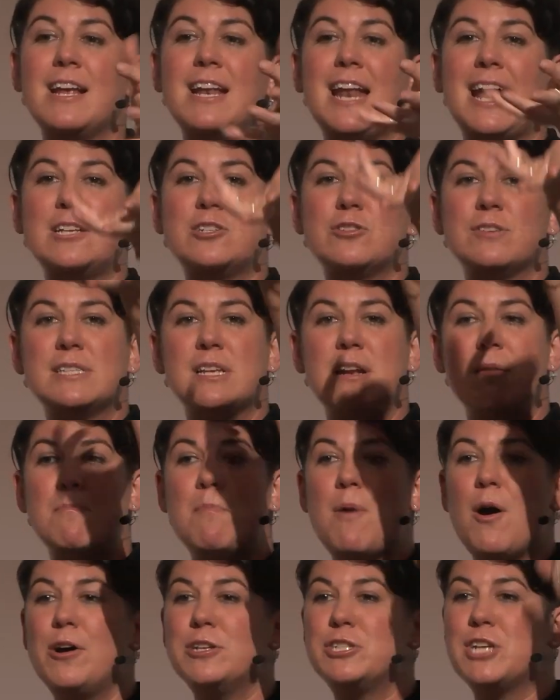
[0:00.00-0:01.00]
in nature is an
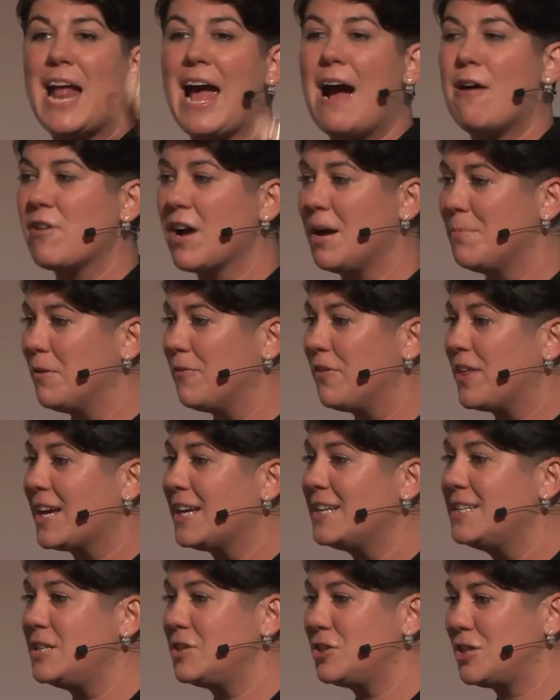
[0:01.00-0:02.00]
emergent outcome of the
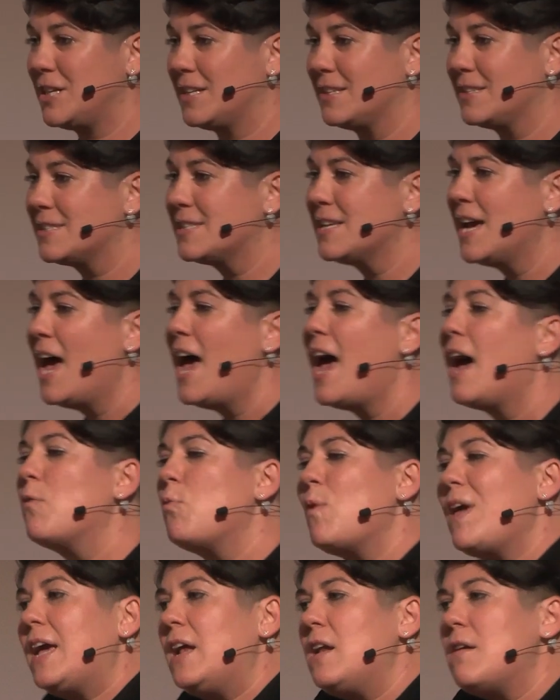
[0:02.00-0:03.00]
conditions, and
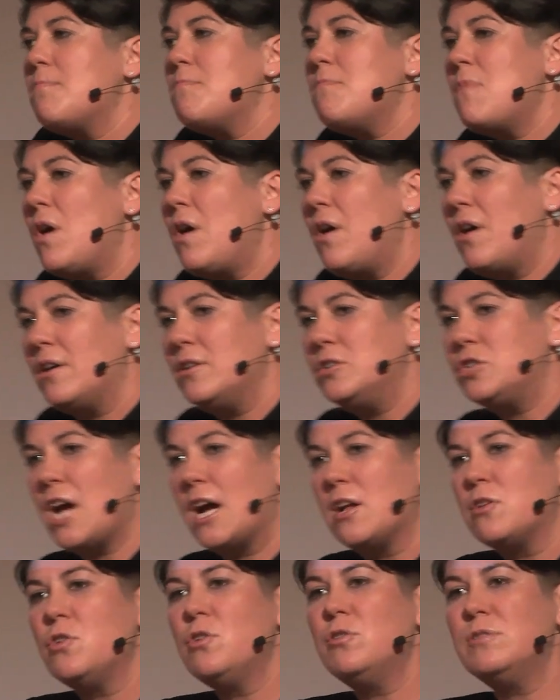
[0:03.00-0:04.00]
we can emerge
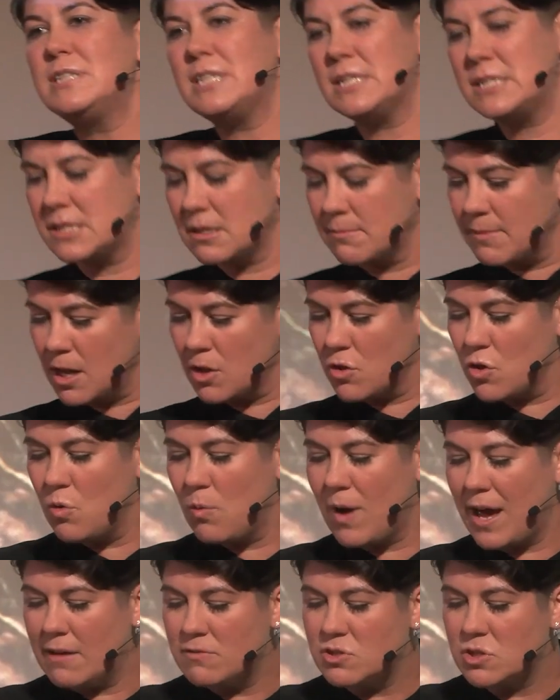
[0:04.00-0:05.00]
a new system and a new
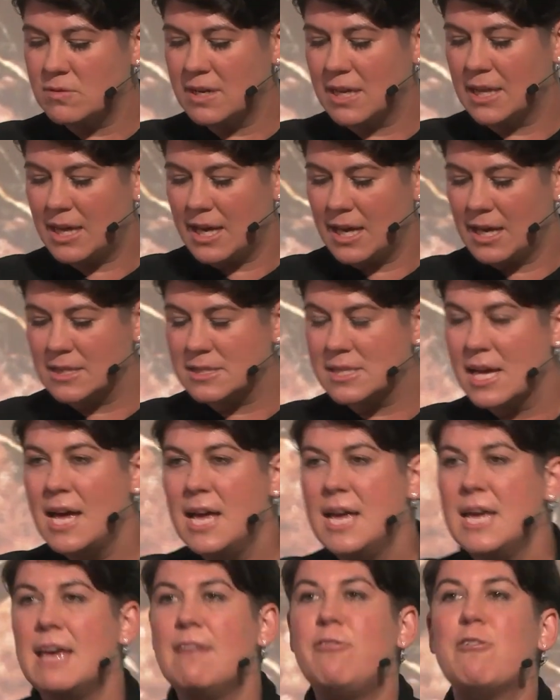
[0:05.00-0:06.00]
way of doing things
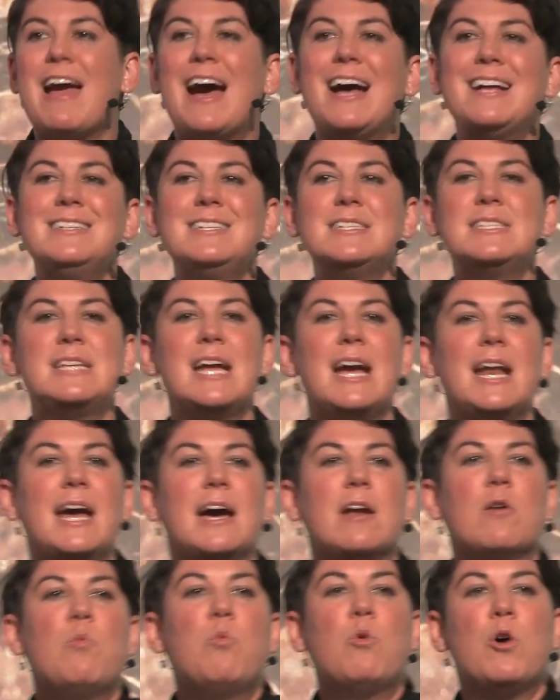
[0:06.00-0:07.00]
if we understand
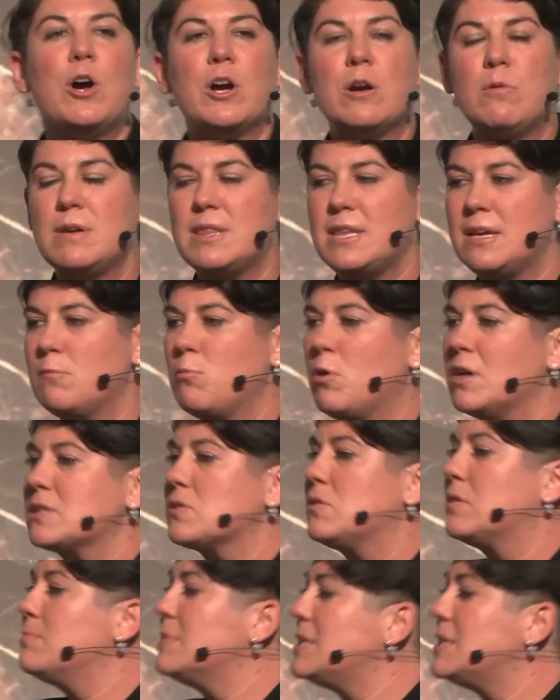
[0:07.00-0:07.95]
how to work within what's called